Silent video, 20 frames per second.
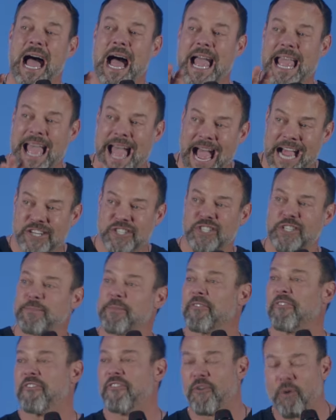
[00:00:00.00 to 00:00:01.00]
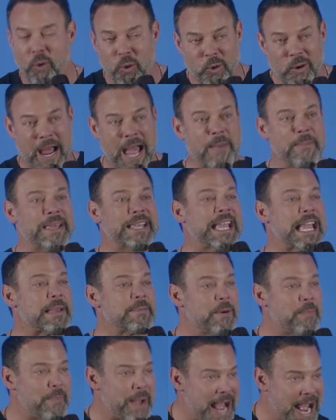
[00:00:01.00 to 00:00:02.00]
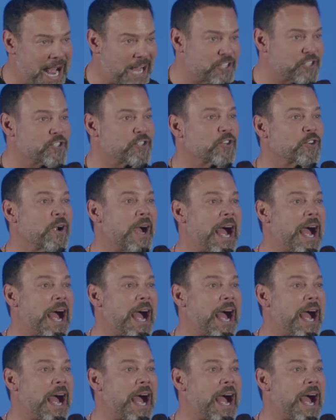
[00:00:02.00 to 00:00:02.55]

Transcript: I, actually, before I became a pastor,